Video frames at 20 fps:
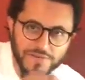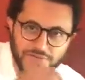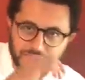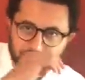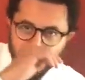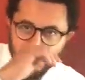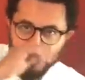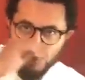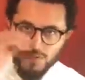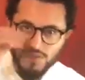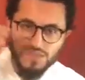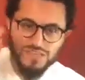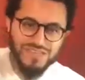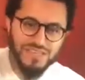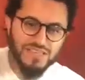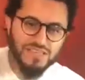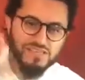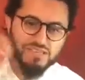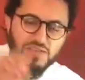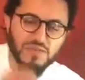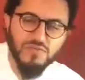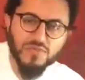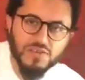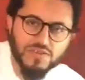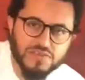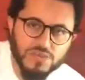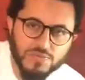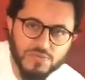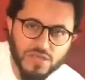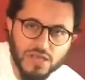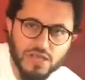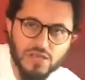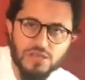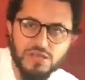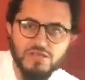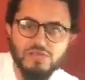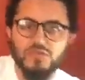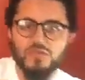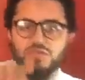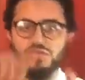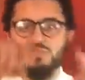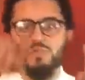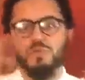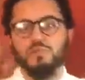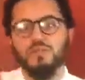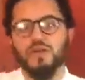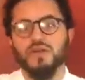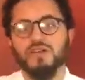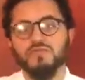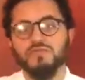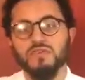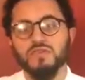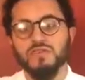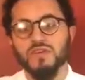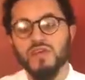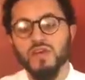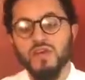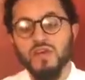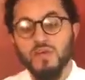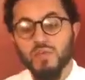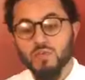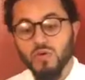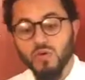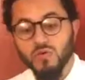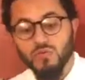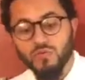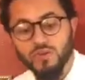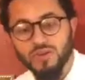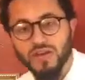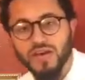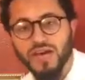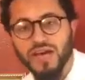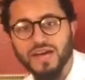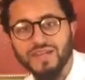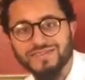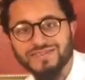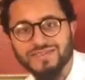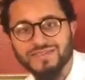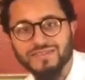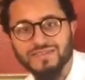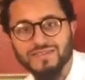So it's like stuffing something in there. So you just put brackets around it. Well, for nat,